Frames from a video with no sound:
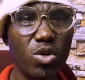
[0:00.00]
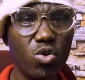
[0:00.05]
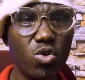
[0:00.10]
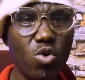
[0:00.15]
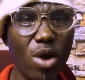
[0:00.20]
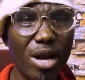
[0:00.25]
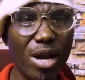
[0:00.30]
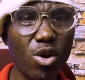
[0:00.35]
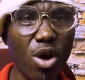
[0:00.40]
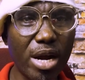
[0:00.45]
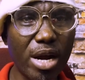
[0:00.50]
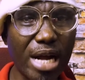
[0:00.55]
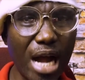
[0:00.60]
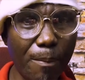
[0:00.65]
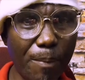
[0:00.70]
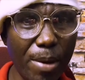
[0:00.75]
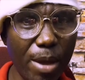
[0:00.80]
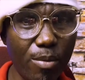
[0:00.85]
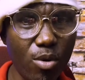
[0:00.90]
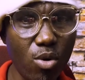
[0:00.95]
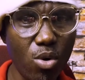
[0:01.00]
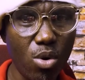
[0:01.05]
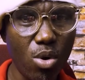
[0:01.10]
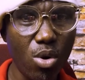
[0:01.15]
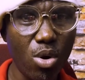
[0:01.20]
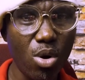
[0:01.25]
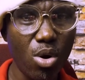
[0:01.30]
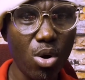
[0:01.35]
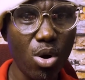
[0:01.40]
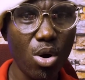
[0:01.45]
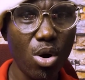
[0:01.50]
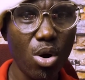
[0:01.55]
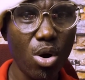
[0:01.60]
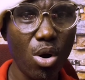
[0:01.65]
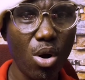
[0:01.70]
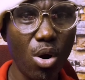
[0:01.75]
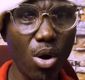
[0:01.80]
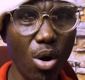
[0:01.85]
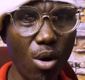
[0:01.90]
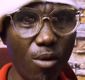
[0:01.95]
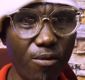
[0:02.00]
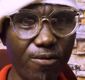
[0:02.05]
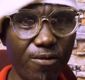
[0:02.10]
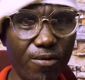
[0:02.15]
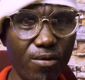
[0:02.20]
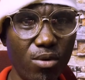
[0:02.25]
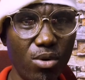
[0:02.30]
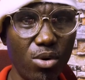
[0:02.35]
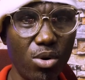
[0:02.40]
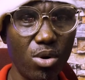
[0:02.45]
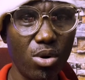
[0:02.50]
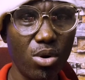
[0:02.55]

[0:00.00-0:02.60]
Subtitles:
you are not capable of